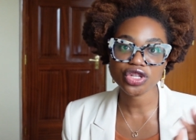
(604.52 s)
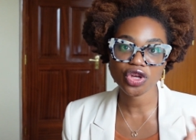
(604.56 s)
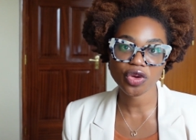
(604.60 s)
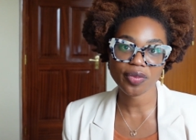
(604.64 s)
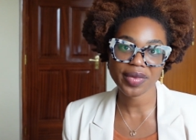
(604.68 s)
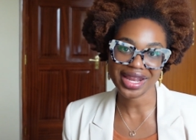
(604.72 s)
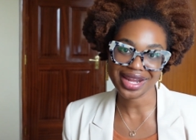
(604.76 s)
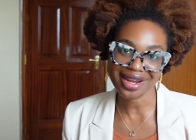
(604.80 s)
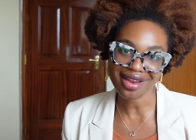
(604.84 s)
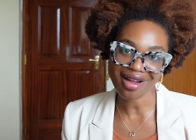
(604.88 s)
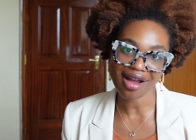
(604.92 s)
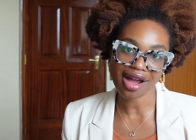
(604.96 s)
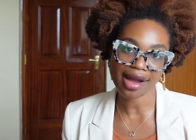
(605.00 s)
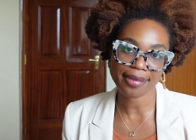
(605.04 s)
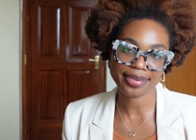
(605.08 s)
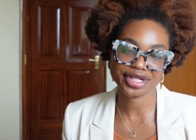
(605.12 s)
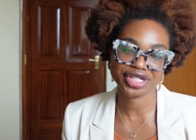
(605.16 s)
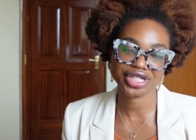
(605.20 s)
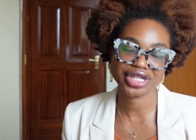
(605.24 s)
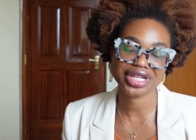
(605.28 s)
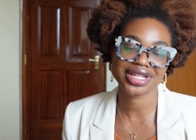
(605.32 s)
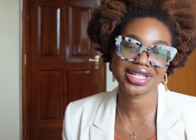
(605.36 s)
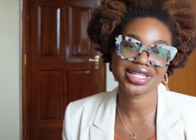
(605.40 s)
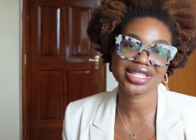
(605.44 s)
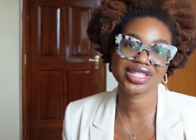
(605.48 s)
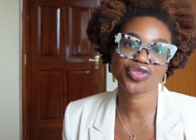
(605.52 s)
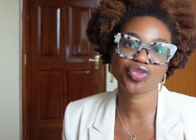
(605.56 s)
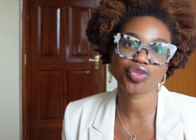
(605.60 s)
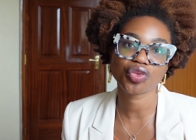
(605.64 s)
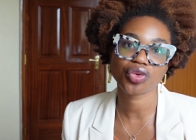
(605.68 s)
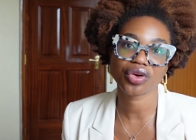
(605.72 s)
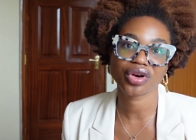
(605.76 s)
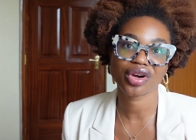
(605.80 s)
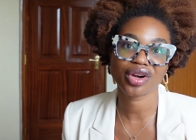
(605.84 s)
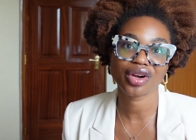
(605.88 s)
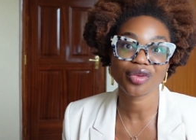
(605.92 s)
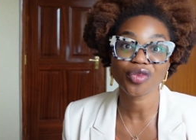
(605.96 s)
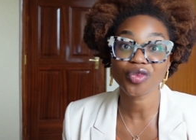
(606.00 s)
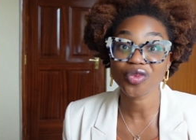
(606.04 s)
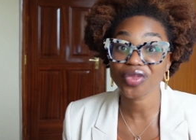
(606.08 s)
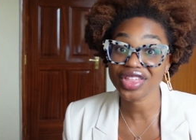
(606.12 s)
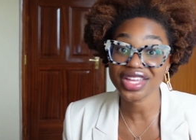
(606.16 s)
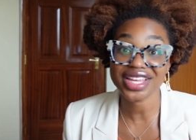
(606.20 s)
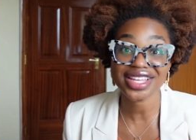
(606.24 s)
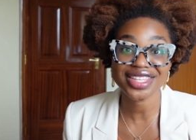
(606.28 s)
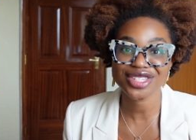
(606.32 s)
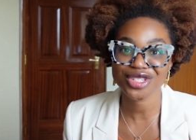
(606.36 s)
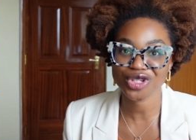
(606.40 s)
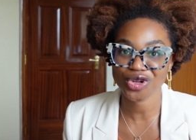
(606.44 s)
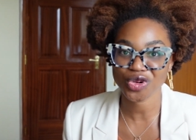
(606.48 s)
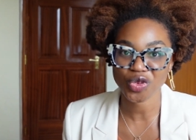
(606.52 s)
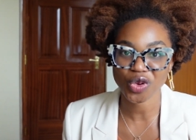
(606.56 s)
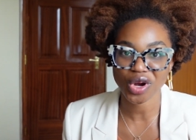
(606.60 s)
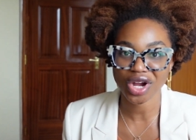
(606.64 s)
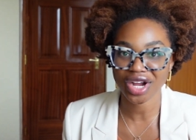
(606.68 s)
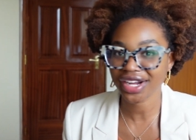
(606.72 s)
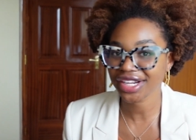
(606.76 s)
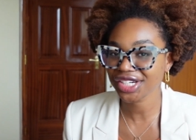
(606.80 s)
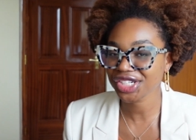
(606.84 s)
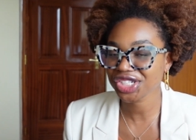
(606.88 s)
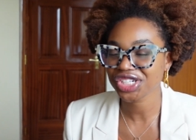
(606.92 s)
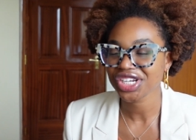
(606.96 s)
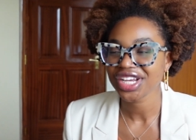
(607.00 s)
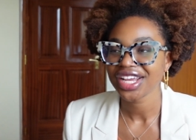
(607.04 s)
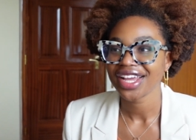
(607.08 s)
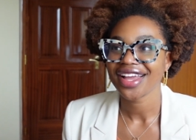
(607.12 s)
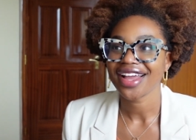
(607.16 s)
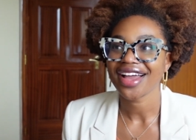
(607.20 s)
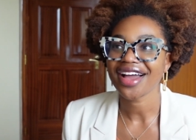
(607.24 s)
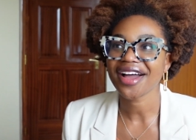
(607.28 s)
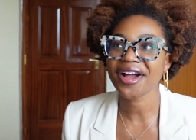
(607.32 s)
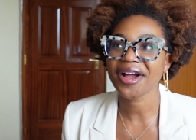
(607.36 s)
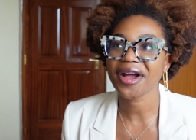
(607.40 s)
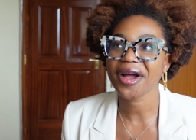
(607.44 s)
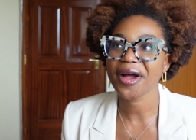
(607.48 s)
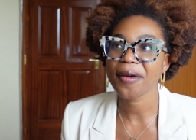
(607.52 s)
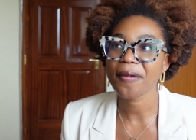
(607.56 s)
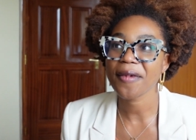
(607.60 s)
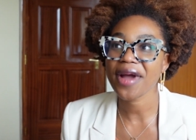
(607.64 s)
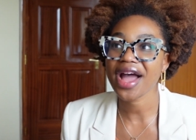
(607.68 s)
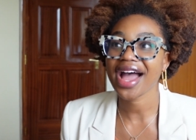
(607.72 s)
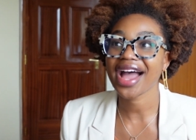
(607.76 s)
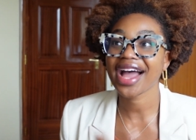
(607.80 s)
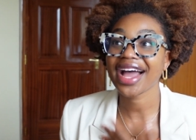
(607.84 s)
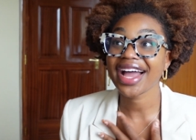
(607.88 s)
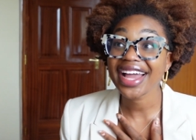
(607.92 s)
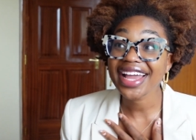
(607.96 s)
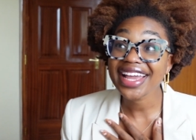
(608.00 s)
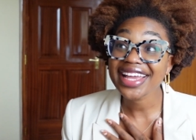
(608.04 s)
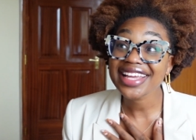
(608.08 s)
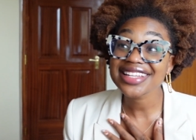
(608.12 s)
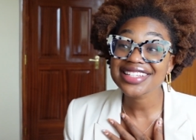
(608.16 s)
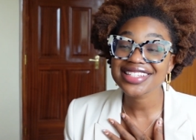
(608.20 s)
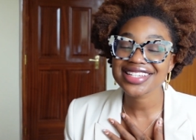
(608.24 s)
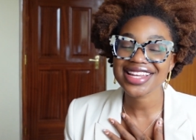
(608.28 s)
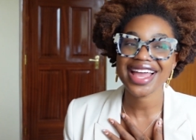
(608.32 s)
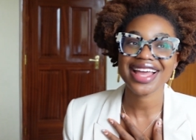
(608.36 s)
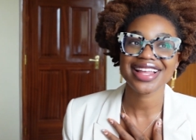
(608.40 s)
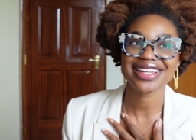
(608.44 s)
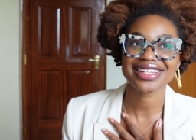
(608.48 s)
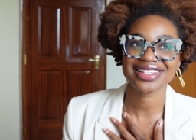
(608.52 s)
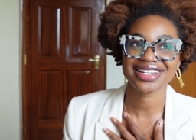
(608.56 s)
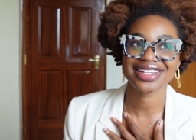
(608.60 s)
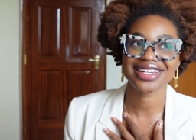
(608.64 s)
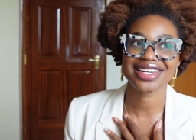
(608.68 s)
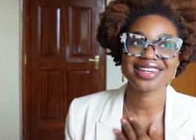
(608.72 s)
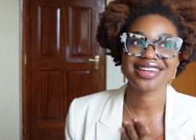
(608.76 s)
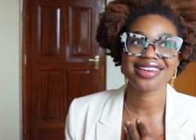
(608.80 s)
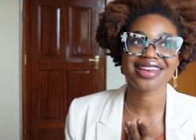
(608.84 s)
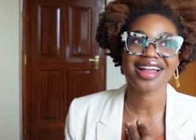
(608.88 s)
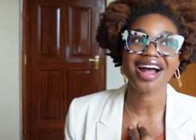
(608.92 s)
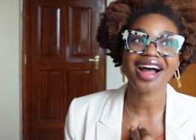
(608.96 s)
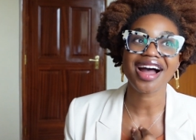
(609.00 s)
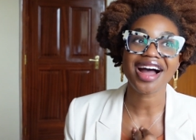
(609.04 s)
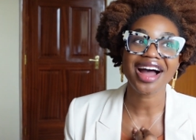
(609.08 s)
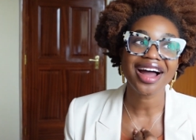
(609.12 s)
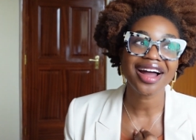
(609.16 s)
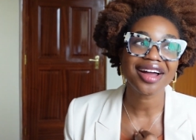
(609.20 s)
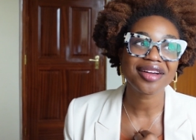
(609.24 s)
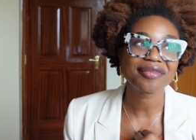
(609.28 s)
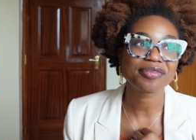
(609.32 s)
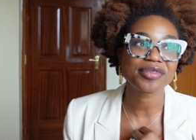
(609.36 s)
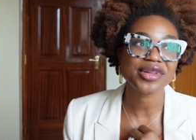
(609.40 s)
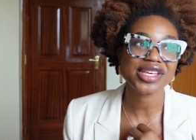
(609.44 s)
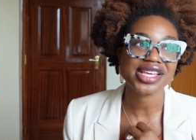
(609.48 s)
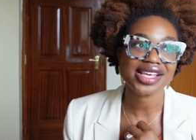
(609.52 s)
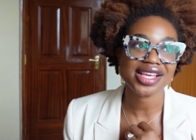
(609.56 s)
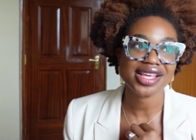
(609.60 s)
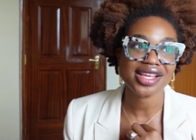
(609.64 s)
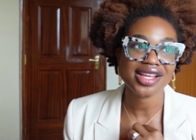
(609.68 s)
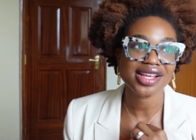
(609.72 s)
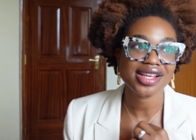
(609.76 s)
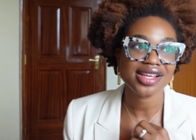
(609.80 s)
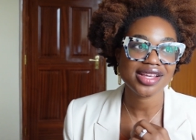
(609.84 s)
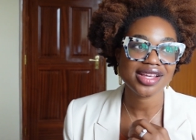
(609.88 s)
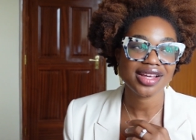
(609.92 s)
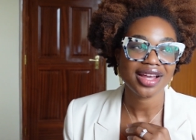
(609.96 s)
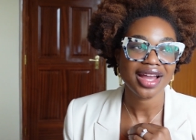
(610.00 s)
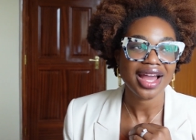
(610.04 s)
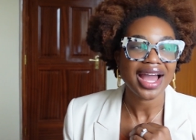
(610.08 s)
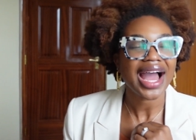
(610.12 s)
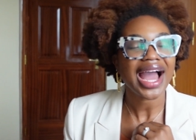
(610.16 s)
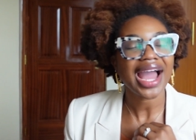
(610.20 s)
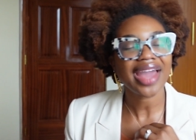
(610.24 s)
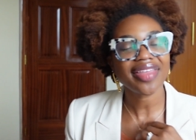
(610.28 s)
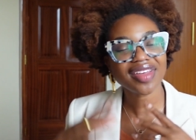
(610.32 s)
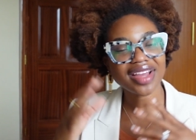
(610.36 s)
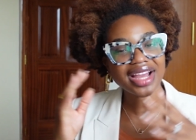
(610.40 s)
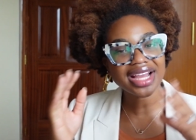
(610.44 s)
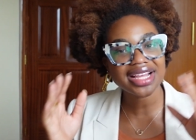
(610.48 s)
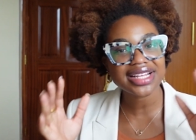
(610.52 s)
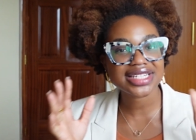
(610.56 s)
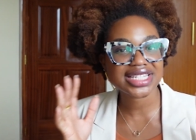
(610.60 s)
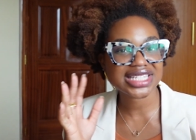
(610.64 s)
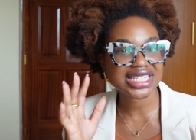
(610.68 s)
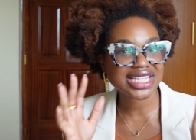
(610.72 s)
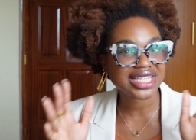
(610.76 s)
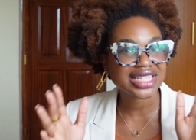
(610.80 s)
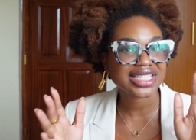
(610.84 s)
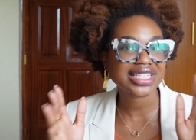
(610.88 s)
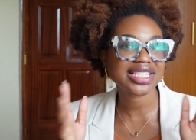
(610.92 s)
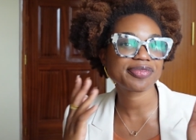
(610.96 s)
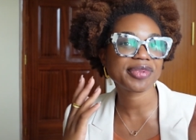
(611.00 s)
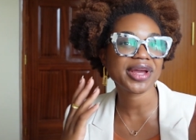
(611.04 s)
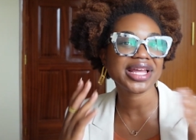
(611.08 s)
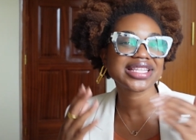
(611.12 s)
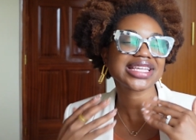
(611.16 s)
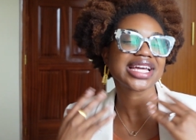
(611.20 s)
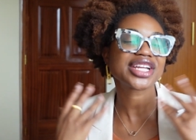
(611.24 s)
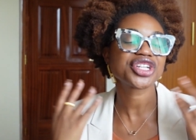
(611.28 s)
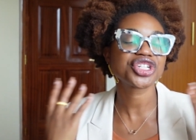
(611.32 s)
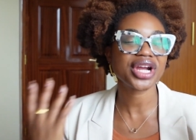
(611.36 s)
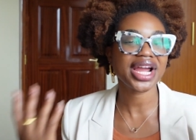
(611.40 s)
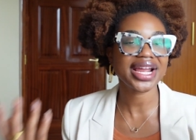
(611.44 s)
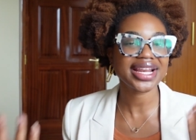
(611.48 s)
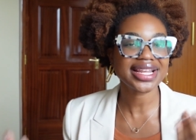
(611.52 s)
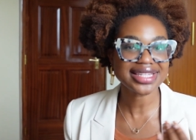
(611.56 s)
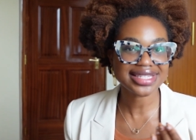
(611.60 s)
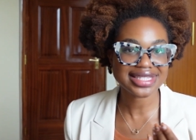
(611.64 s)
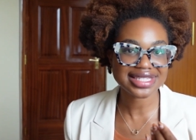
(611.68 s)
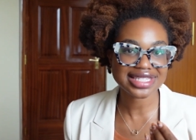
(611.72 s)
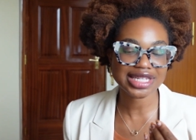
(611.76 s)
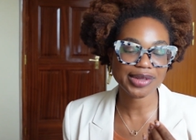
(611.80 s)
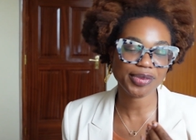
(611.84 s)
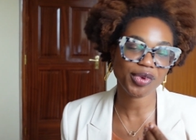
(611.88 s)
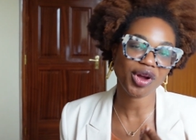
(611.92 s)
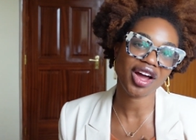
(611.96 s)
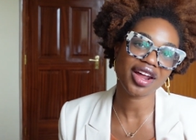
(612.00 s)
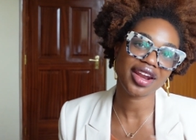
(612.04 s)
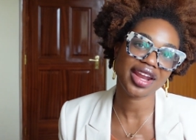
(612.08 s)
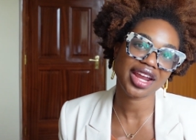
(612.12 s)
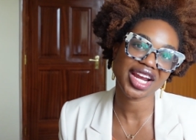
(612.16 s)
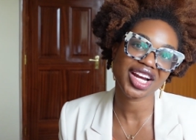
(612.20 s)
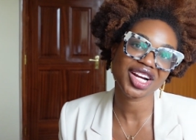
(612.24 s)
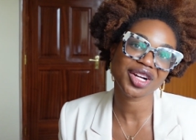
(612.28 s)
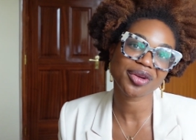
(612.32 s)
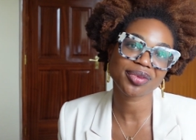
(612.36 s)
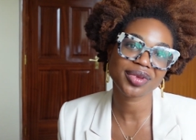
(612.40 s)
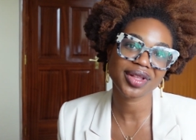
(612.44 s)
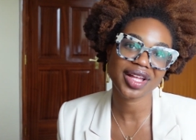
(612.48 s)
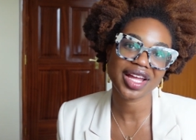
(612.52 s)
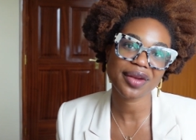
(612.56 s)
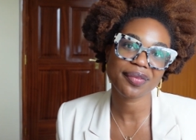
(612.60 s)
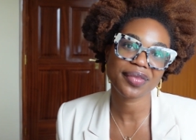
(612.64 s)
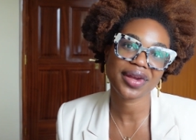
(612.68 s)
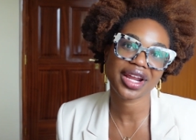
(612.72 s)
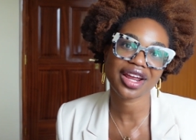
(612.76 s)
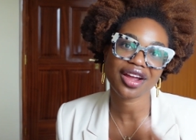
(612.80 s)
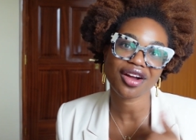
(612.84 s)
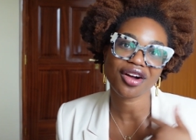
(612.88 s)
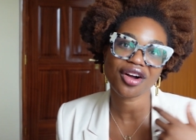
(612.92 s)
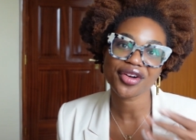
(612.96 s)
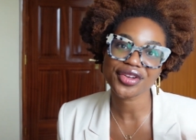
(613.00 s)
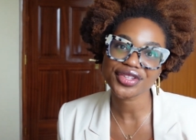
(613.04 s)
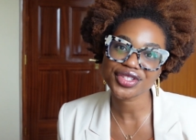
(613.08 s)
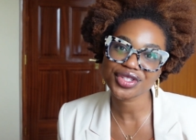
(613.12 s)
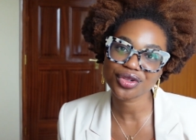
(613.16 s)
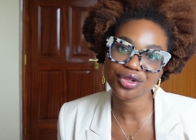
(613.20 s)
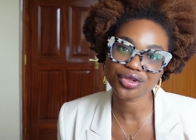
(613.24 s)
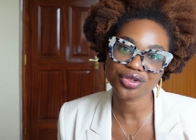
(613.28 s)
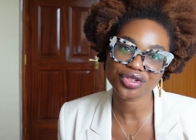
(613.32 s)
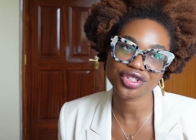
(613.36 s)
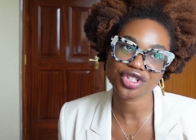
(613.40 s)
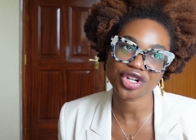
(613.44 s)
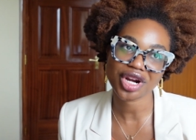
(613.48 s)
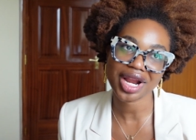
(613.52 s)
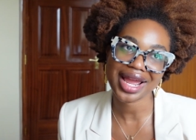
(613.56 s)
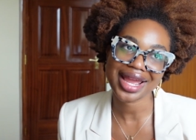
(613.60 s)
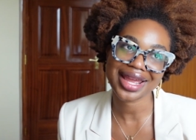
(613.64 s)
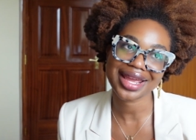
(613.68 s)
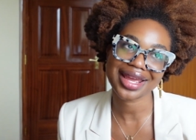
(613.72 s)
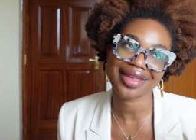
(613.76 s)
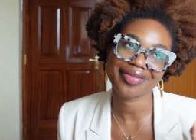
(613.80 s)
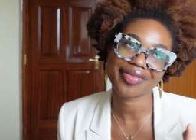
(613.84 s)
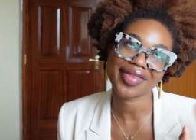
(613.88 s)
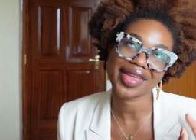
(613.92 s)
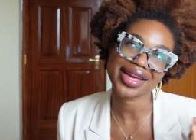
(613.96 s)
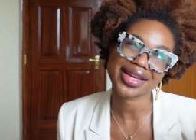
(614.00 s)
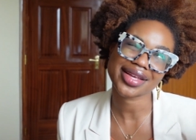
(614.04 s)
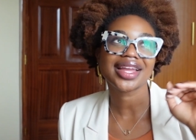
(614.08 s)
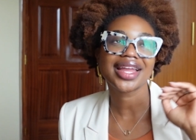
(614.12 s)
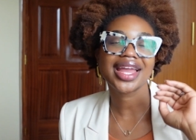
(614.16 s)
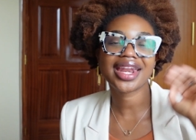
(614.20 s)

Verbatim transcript: so many options for things to watch. Um, I tend to not be, I think I, it depends. I try and sleep on an airplane, but I also try and like